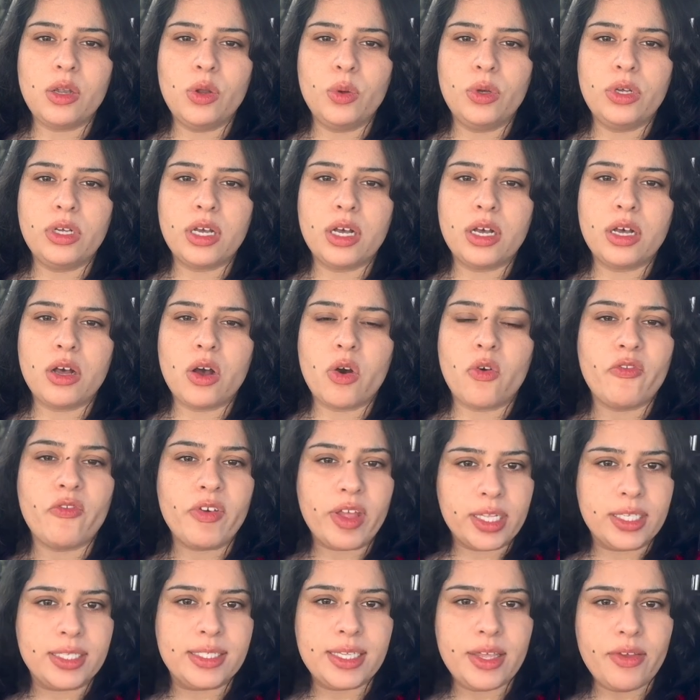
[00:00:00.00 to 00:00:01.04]
look
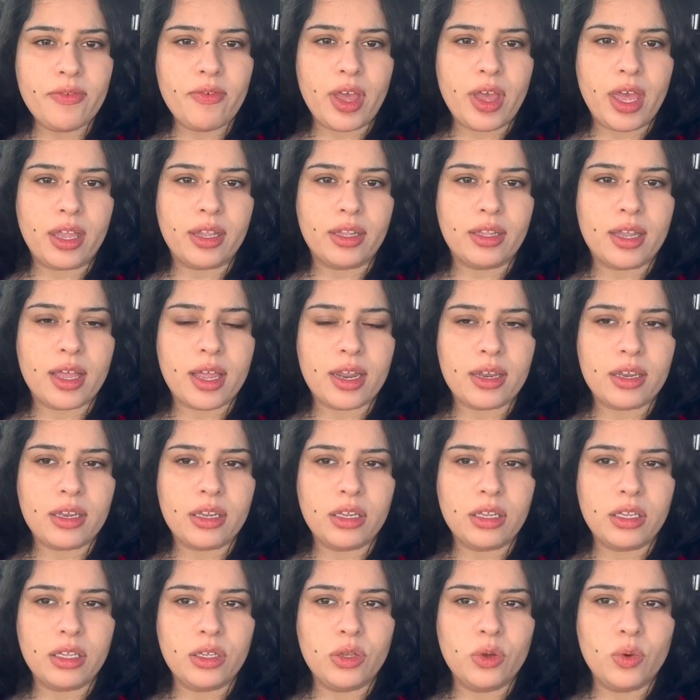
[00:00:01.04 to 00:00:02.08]
offensive, and then
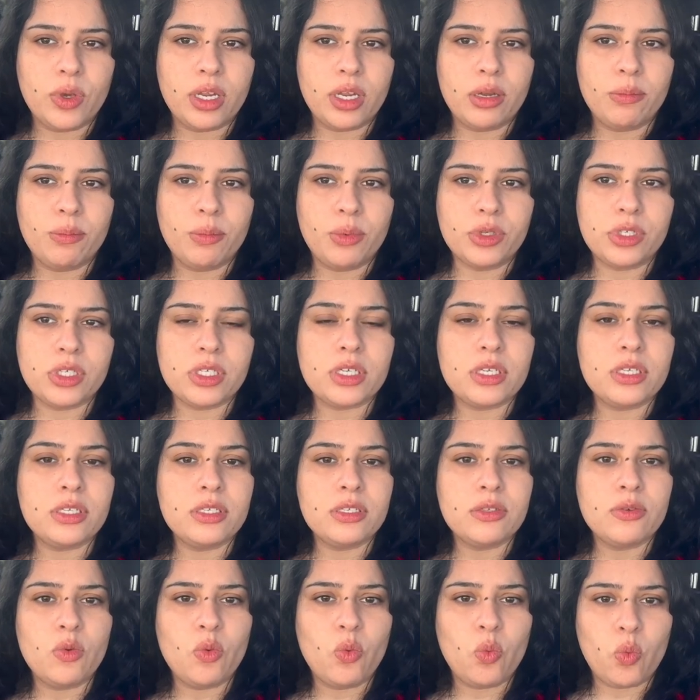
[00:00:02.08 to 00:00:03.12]
you can put it
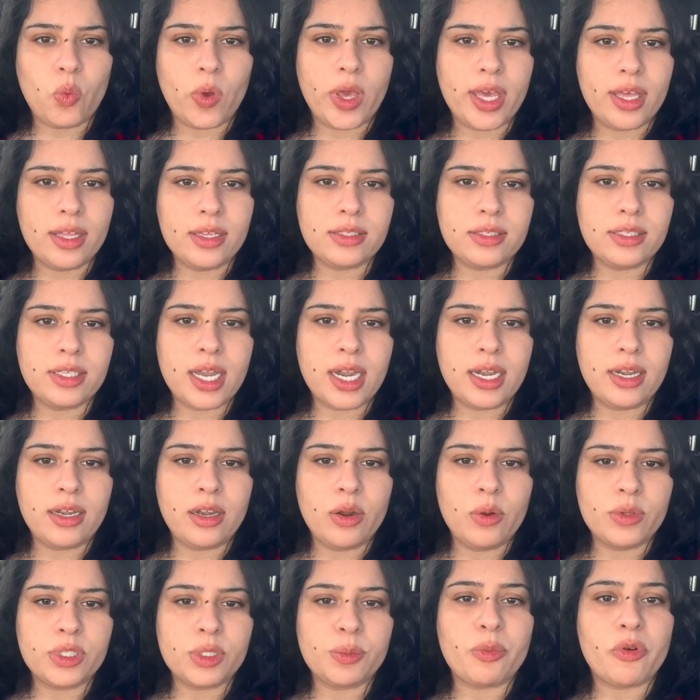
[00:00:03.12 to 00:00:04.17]
in ways that
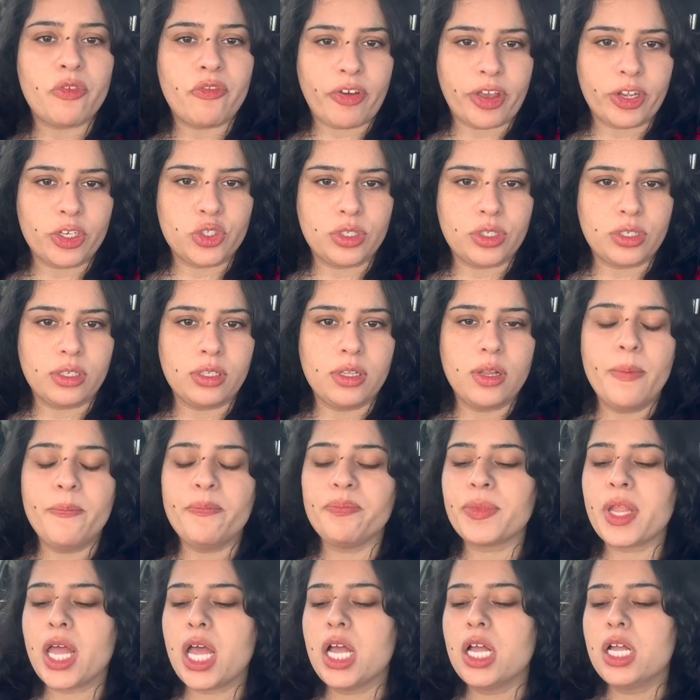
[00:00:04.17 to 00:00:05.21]
looks professional.
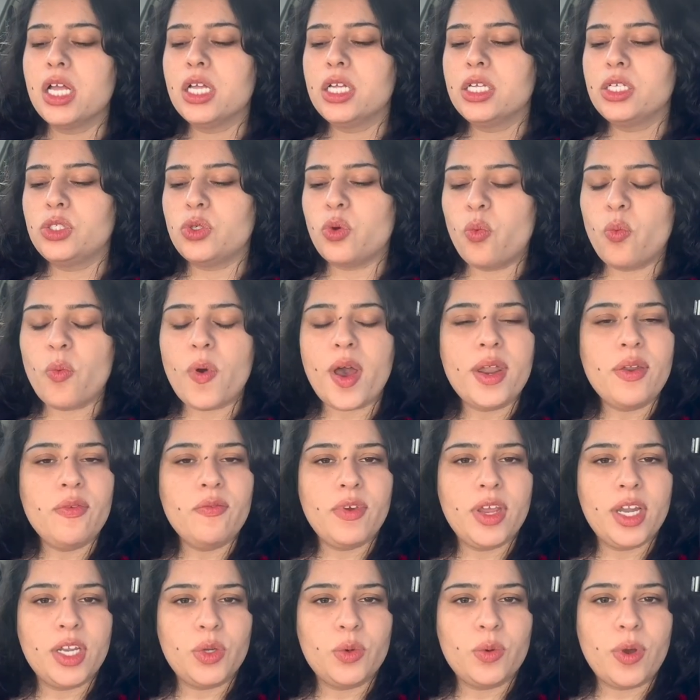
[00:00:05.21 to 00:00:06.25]
So one
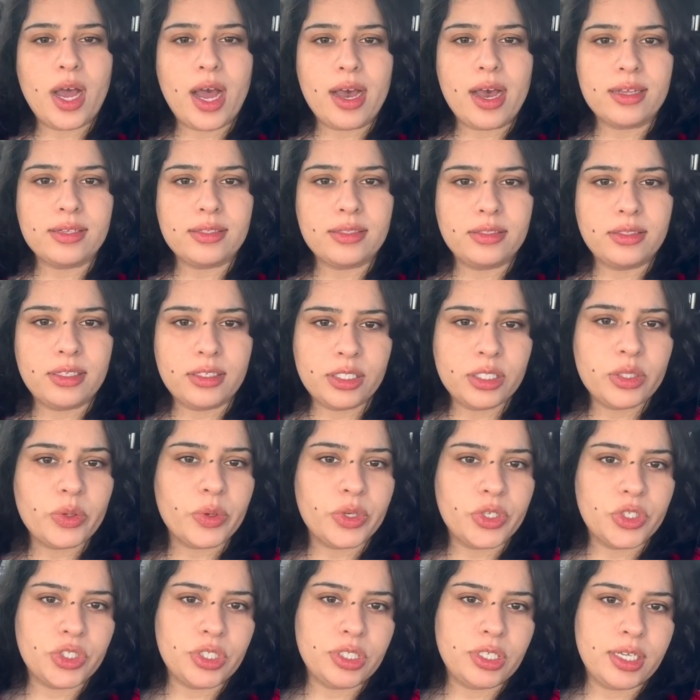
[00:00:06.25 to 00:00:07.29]
way to ask this
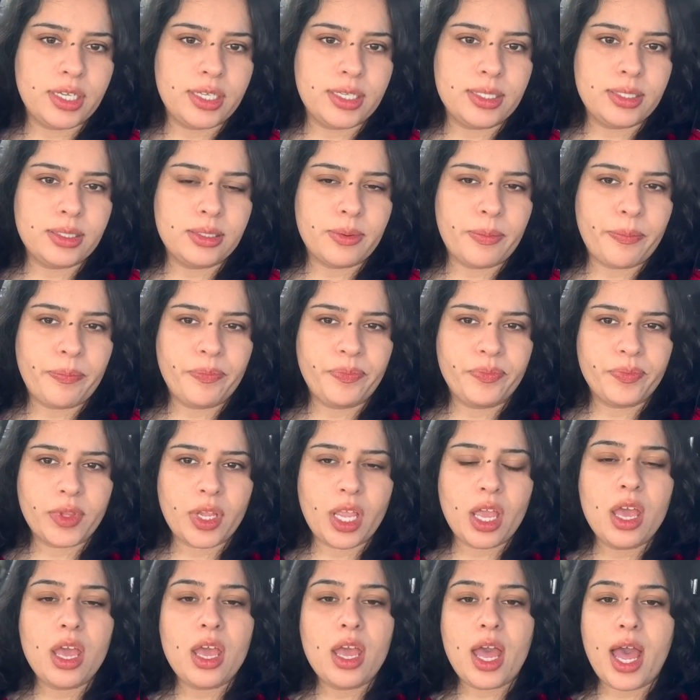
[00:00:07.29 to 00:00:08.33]
question is,
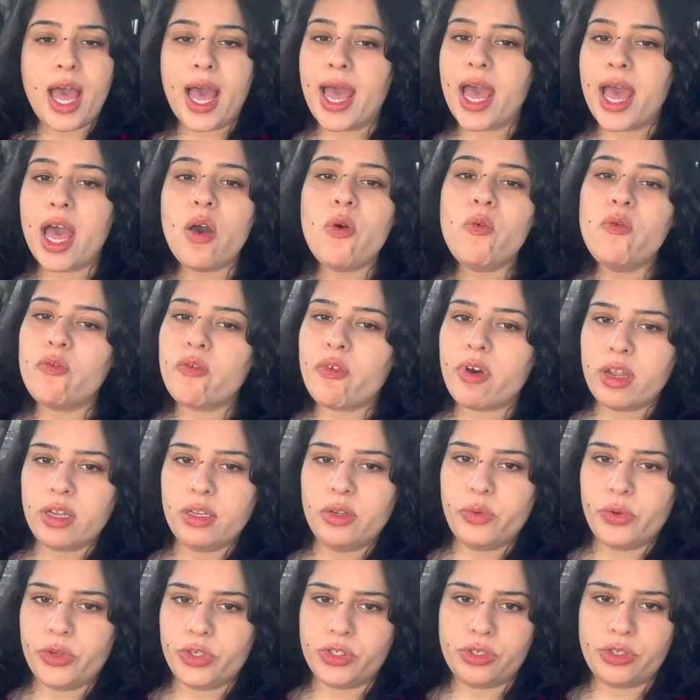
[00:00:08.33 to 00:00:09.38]
I have one
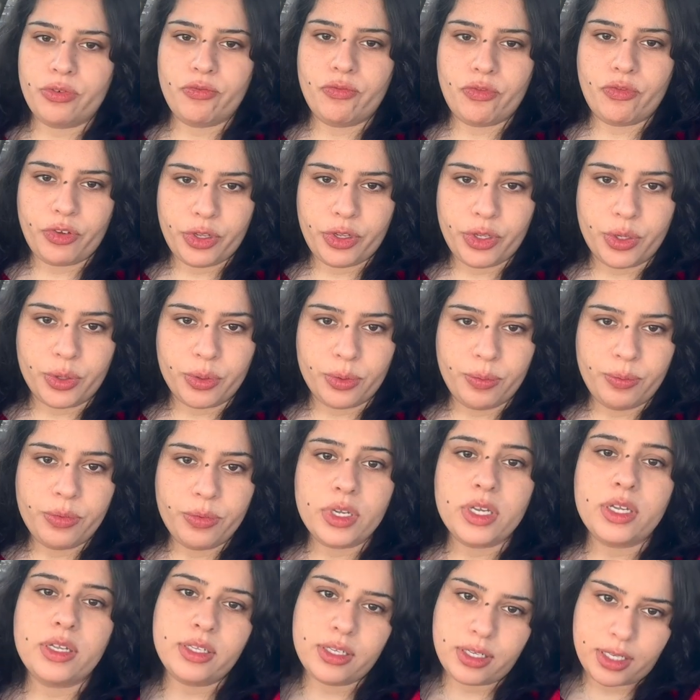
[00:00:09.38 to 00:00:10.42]
question for you.
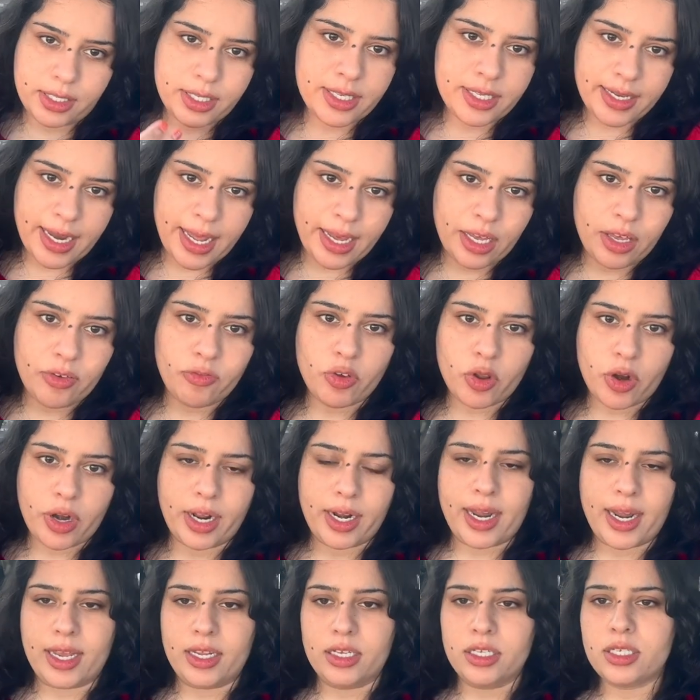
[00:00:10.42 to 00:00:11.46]
This is like if you're a
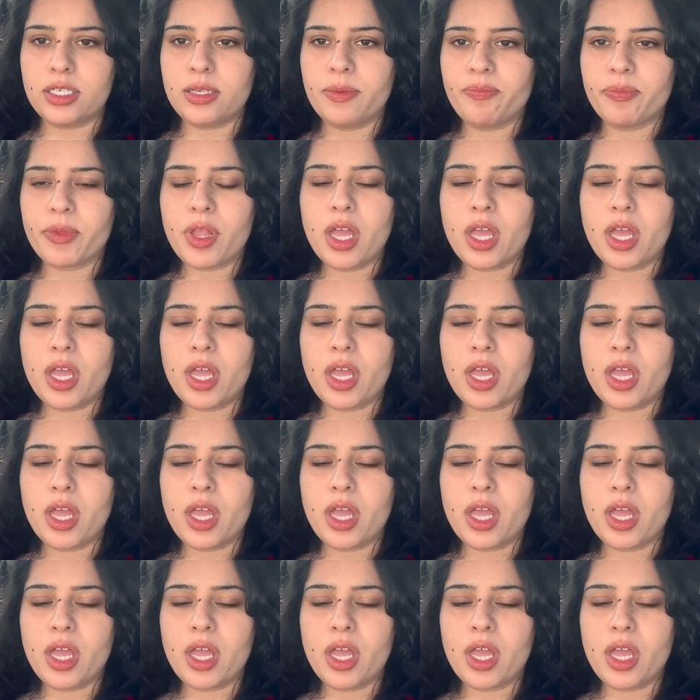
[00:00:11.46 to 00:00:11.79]
client.